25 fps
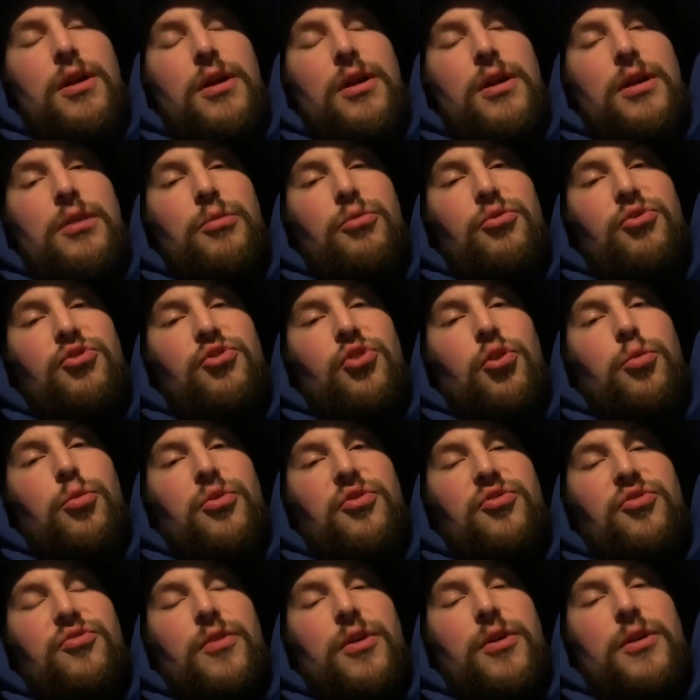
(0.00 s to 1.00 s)
It was so
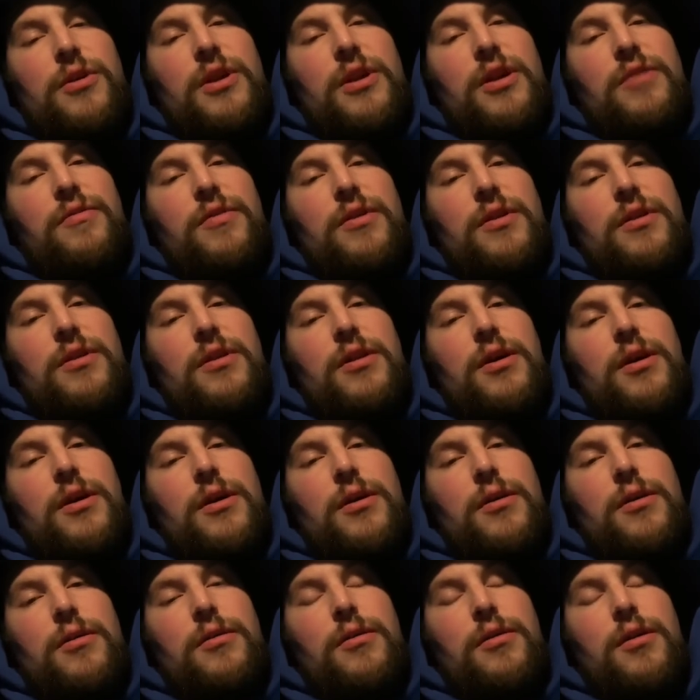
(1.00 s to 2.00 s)
much fun. Even
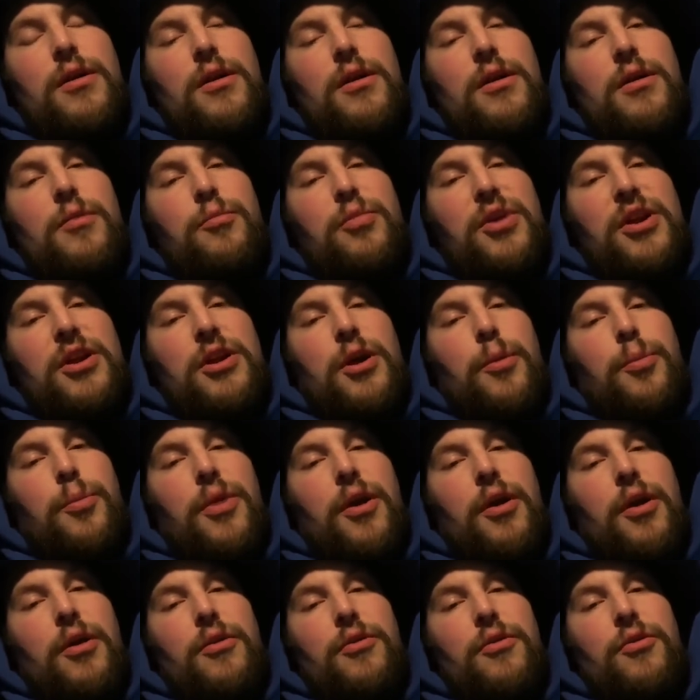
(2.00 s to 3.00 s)
uh, being up
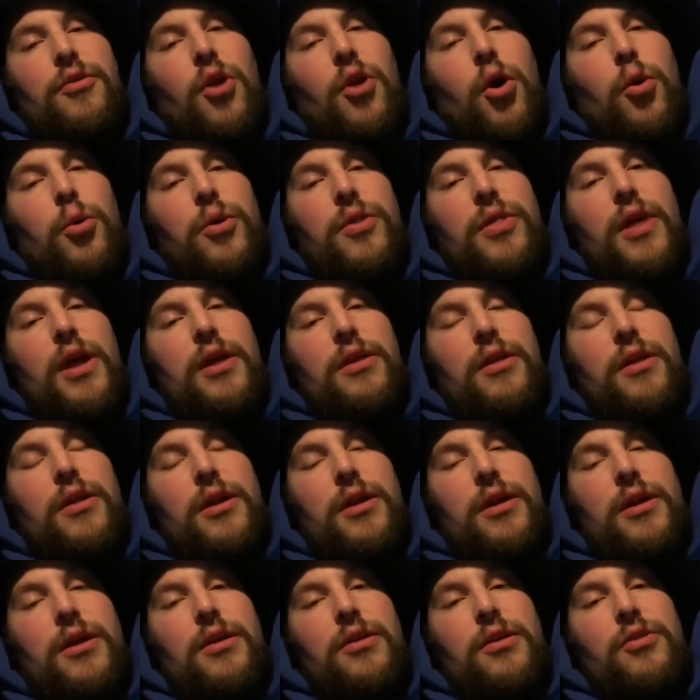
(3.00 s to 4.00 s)
there, knowing that
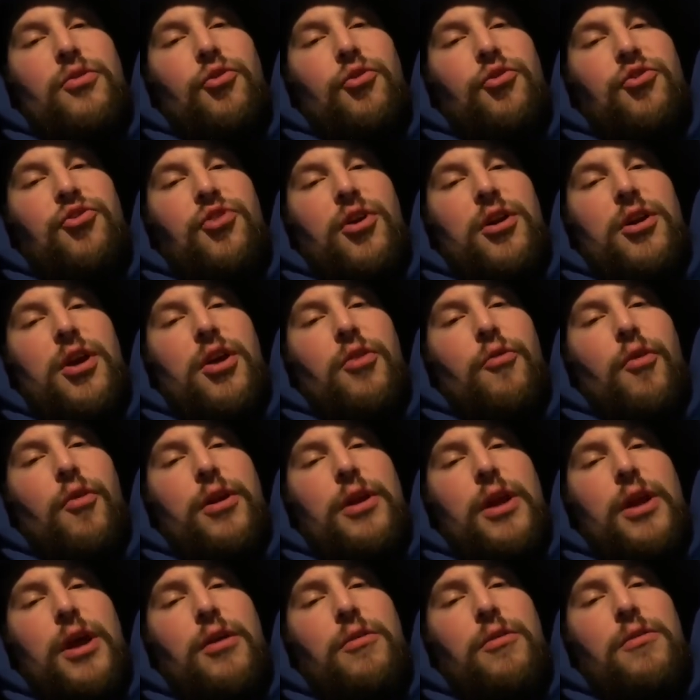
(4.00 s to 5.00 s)
like you're sucking right
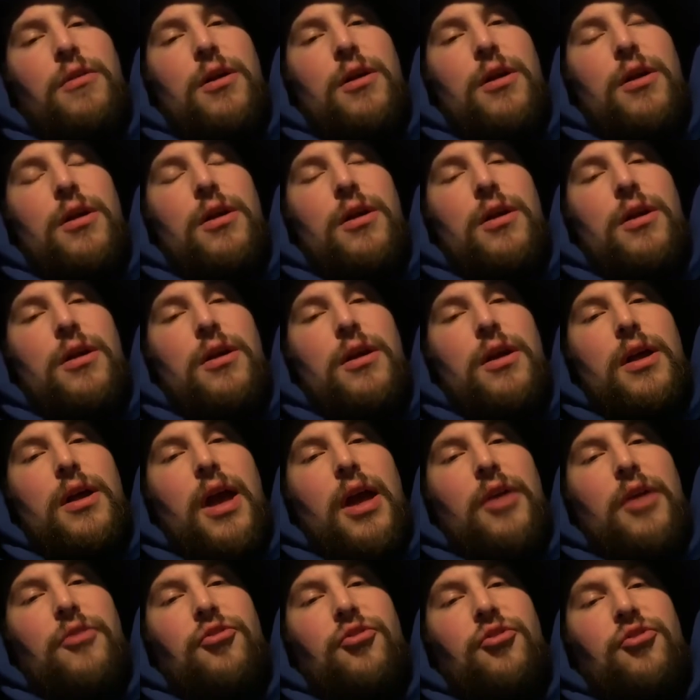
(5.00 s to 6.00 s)
now,
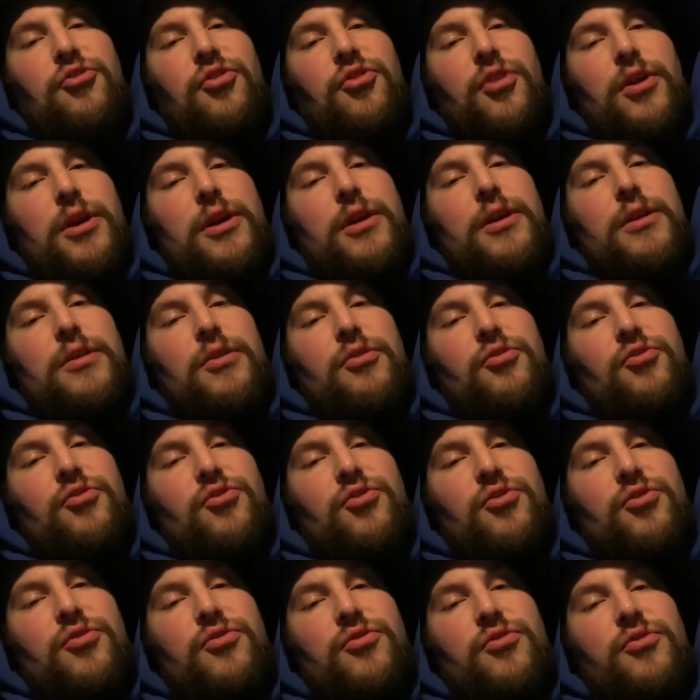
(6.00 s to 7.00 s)
and just like
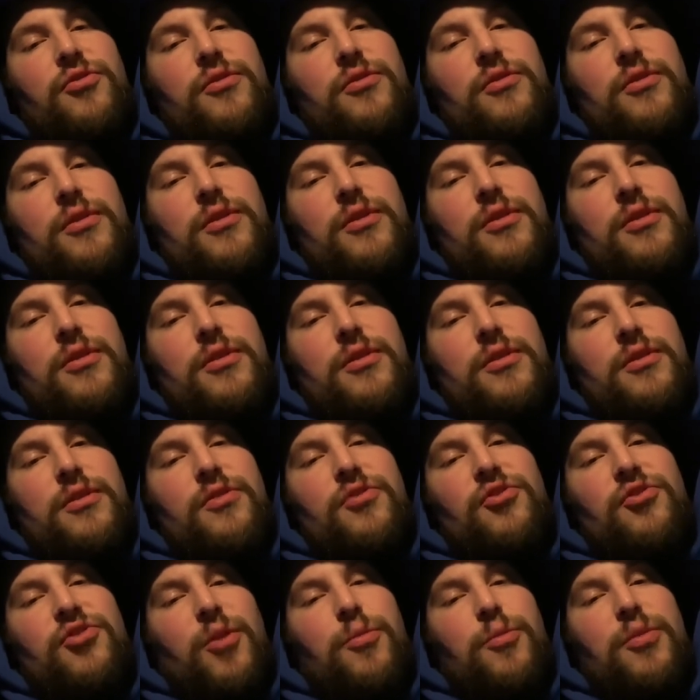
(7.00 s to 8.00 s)
this,
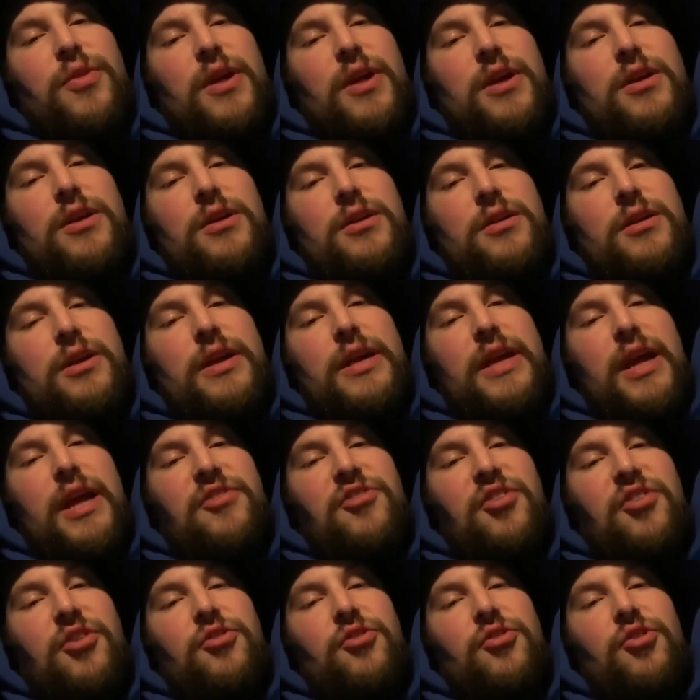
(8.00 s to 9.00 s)
something that
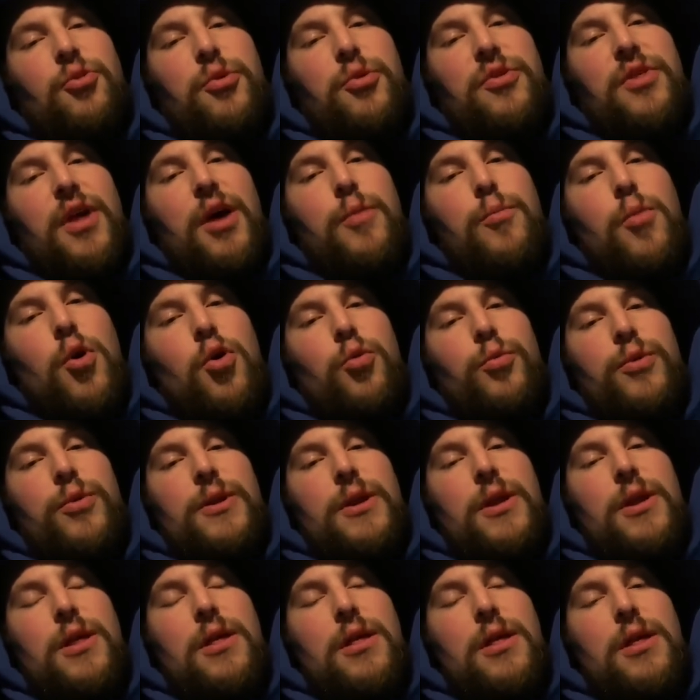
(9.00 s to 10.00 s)
gets into you at that moment,
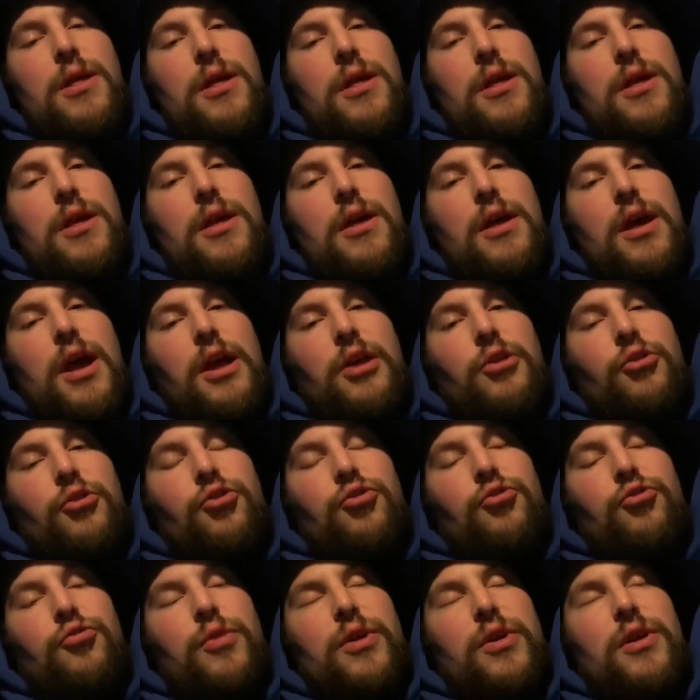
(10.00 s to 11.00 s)
and you
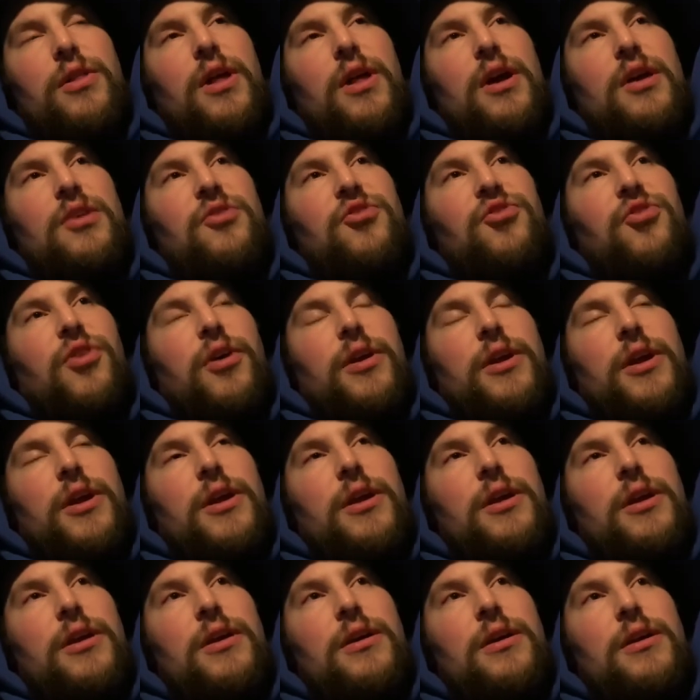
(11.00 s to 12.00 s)
just realize like
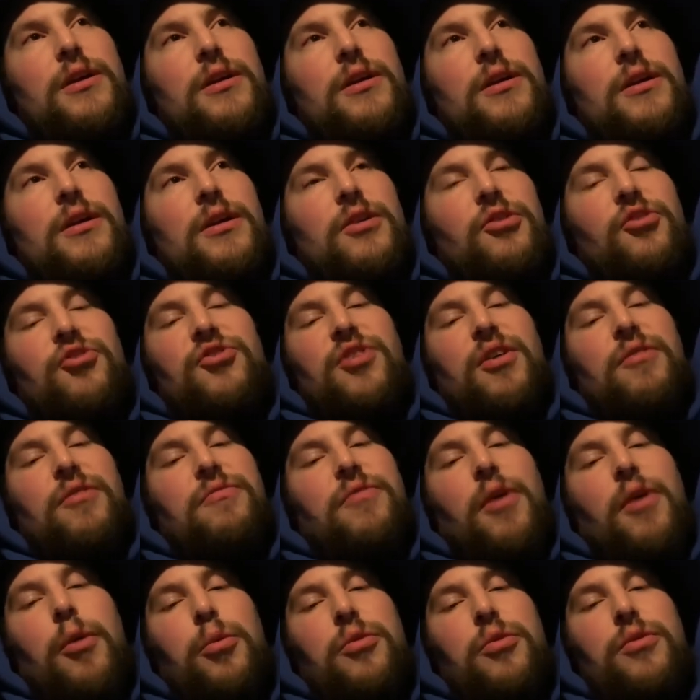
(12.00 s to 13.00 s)
you just have
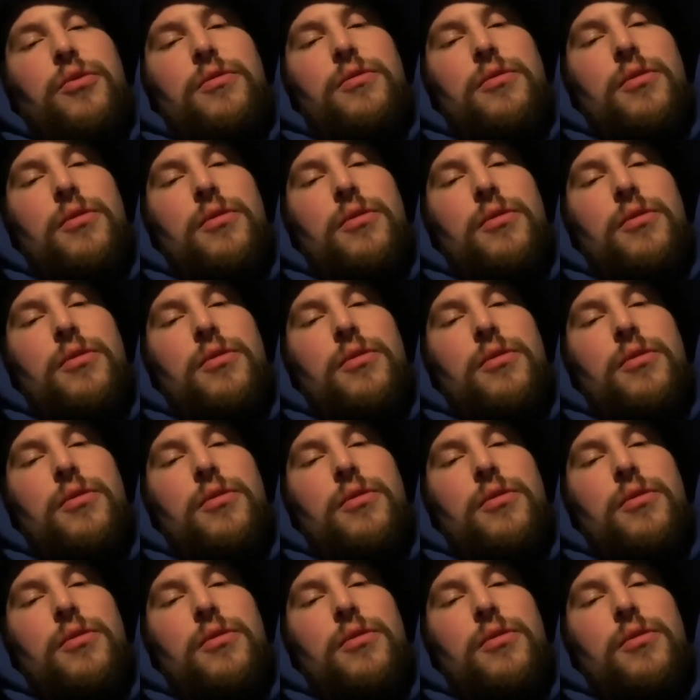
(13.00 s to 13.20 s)
fun with it.